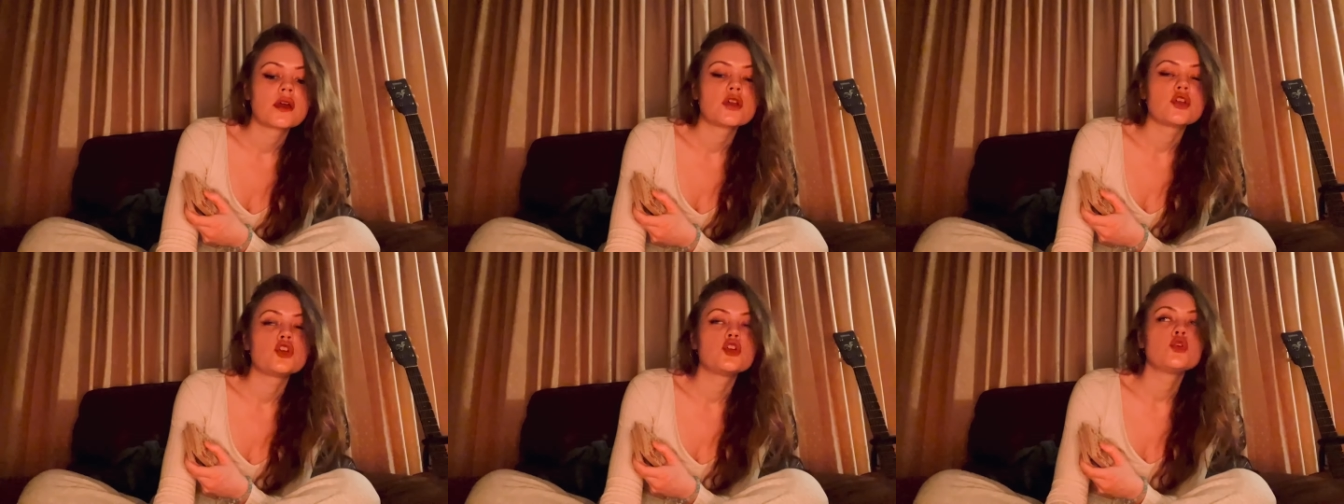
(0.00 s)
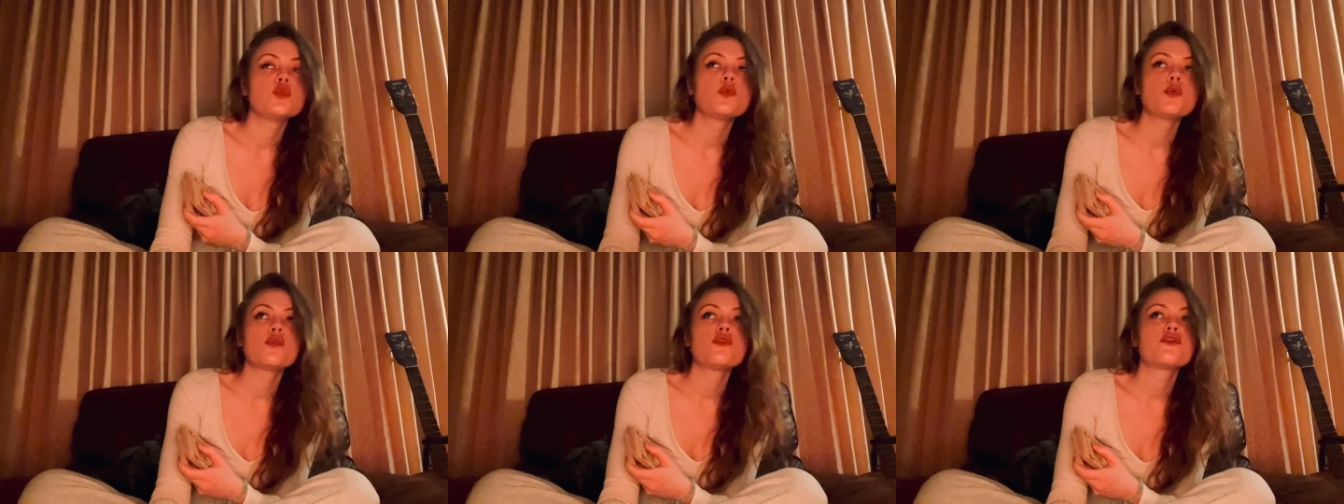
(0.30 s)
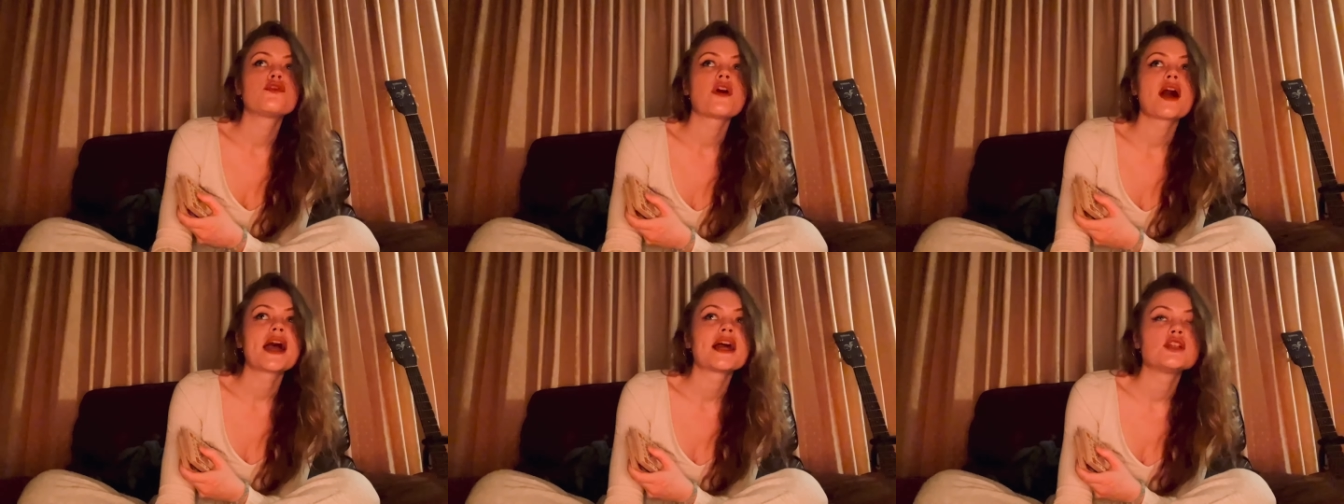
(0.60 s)
You will
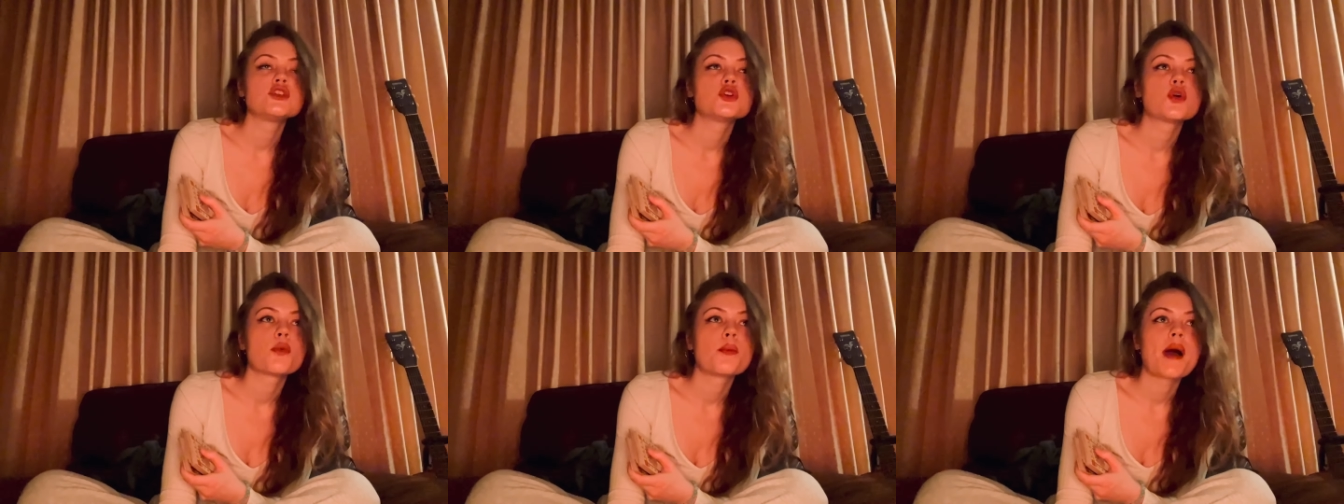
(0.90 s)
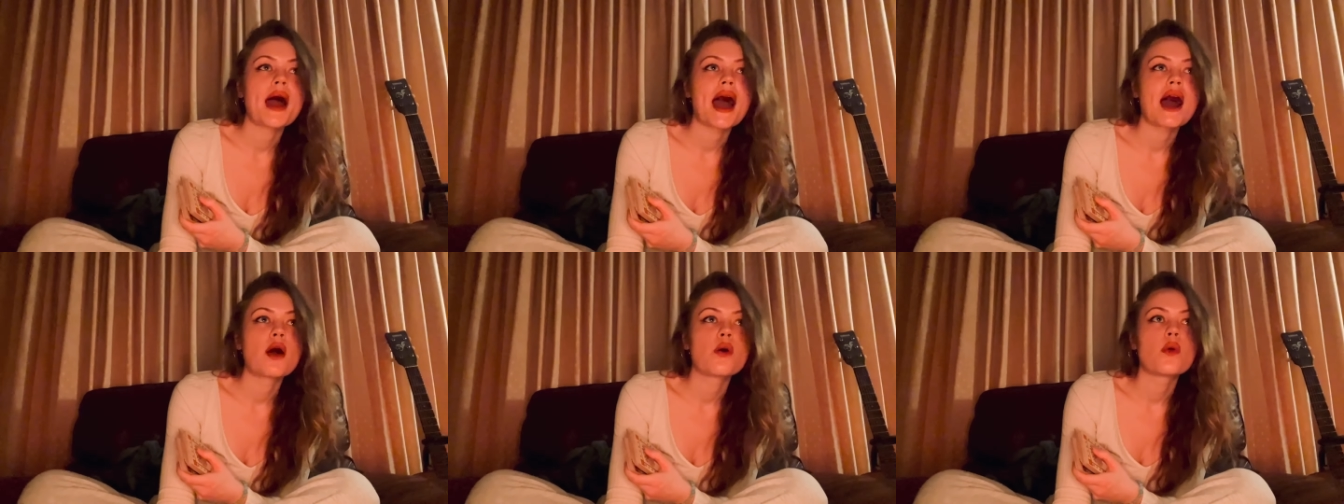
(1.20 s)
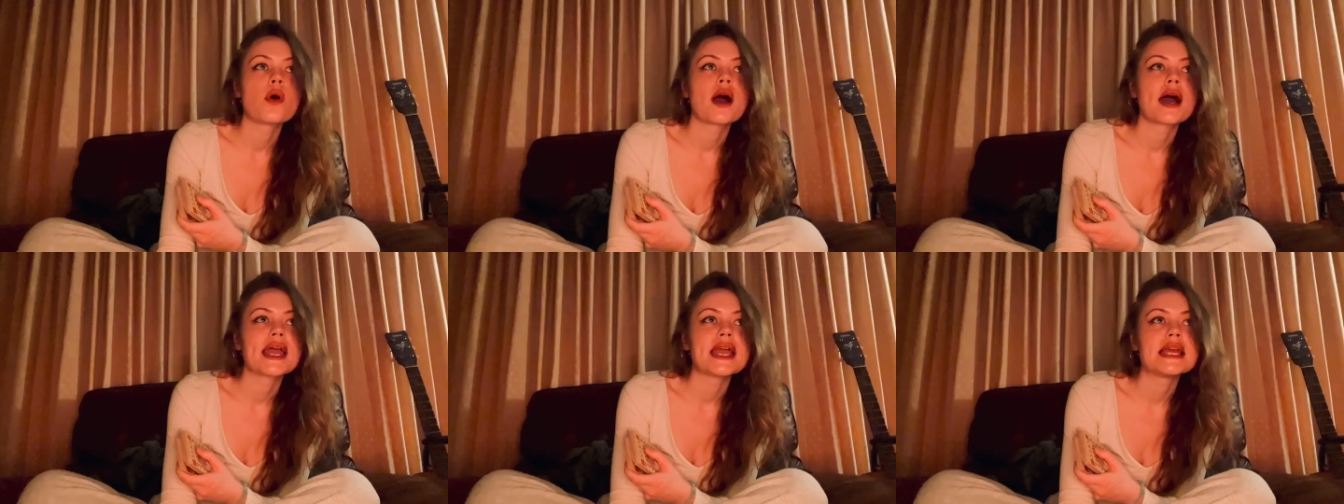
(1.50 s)
find your
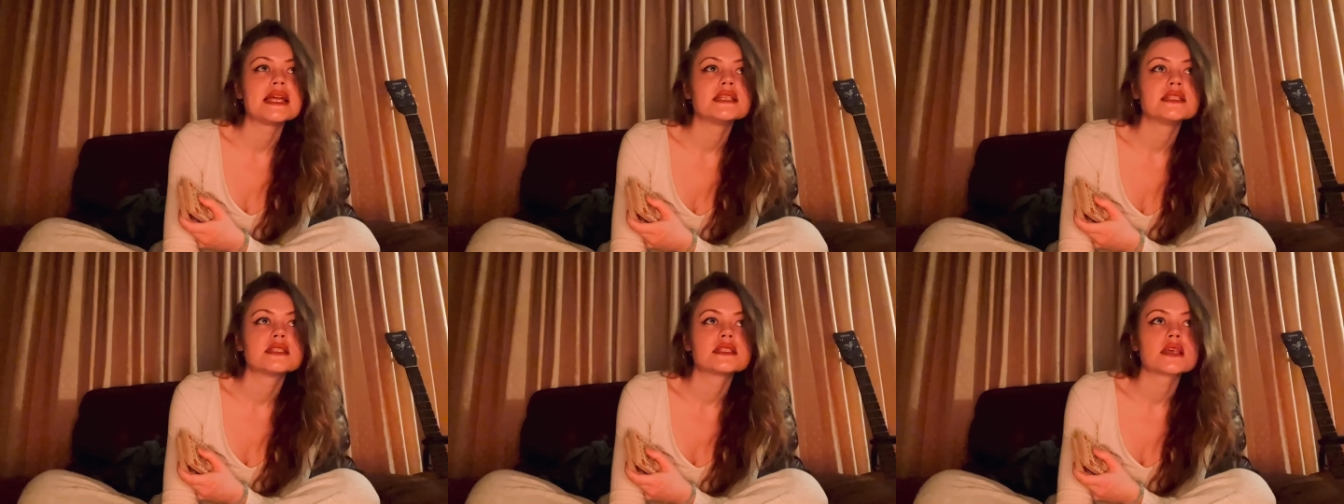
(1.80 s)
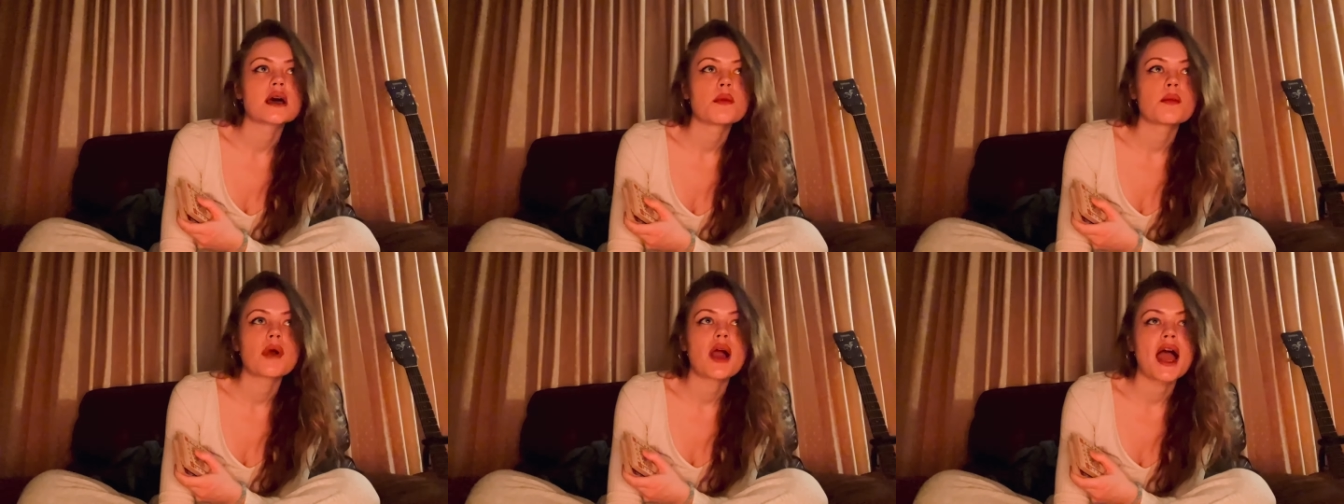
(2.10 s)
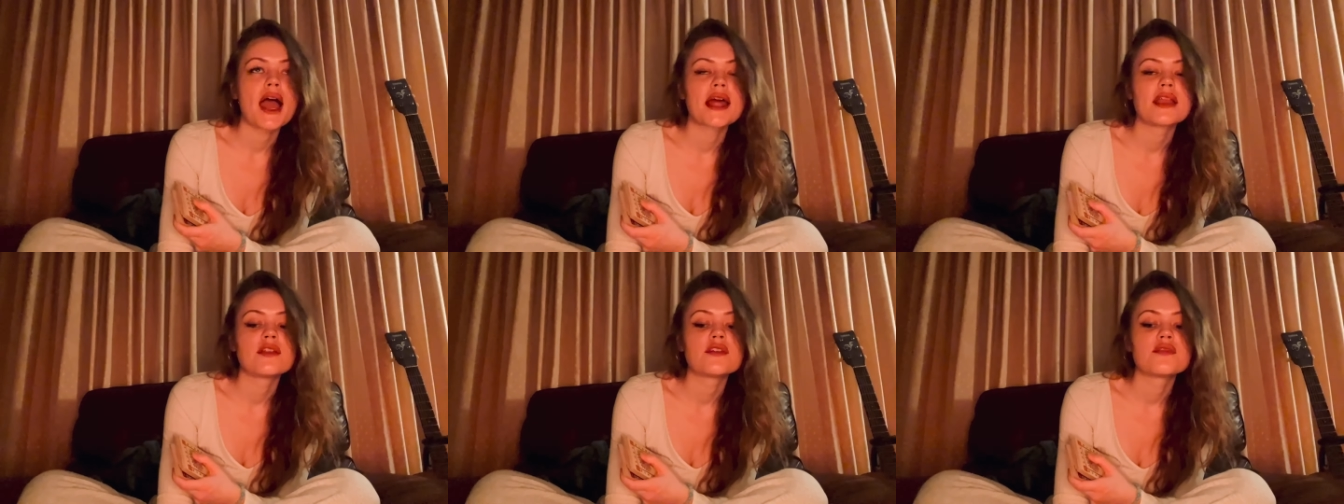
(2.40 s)
power in some
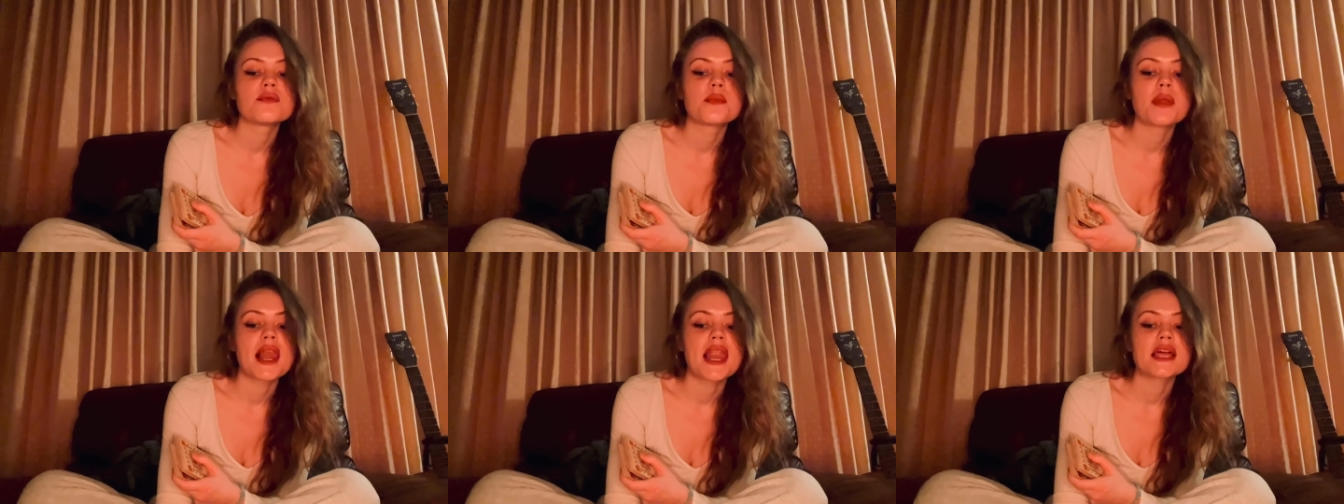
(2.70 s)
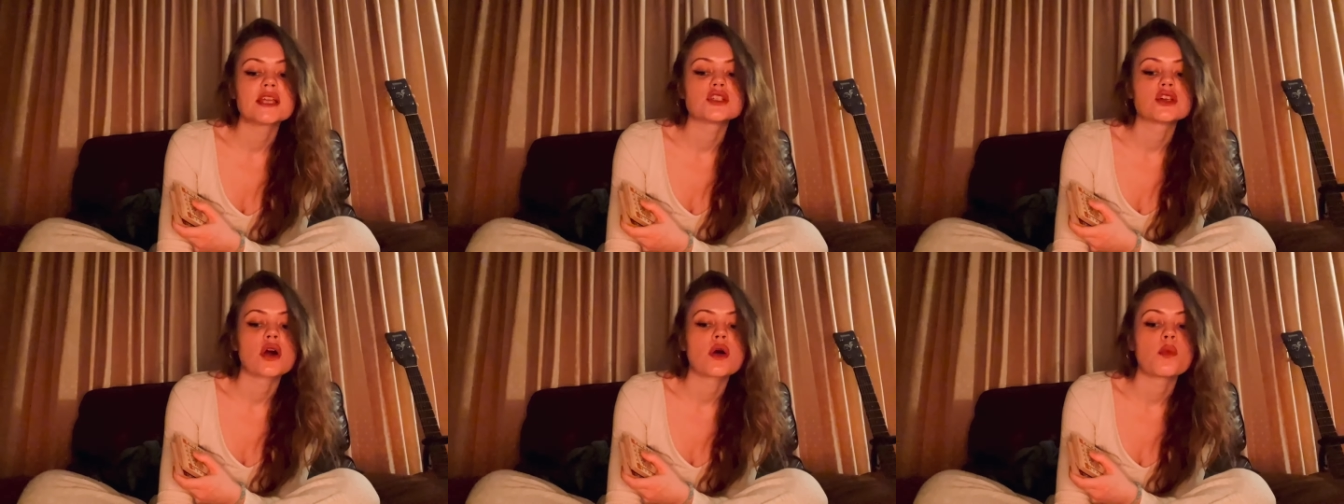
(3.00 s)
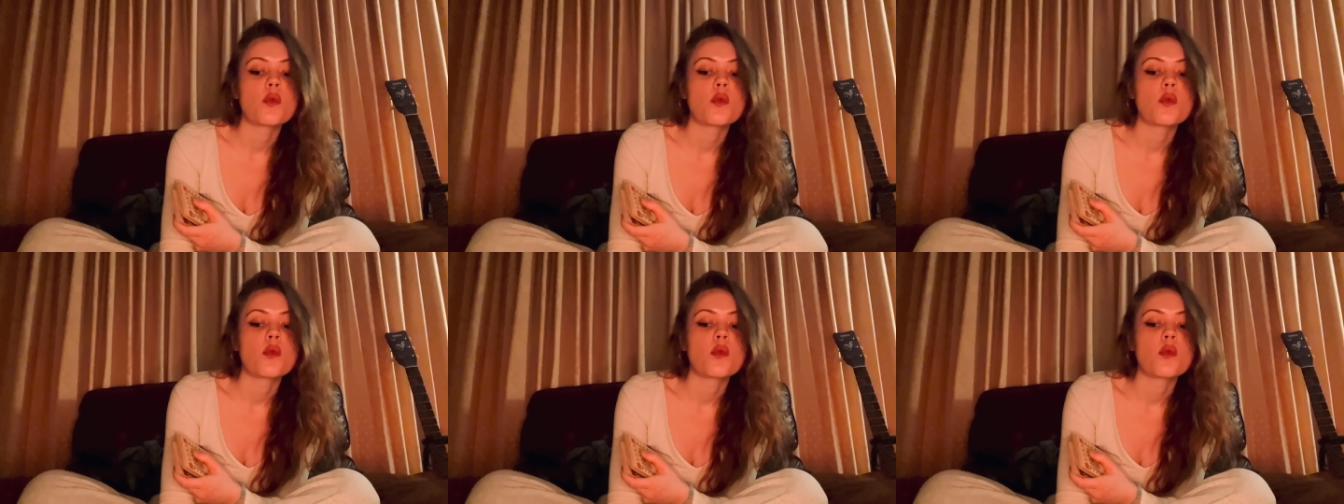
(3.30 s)
kind of pleasure.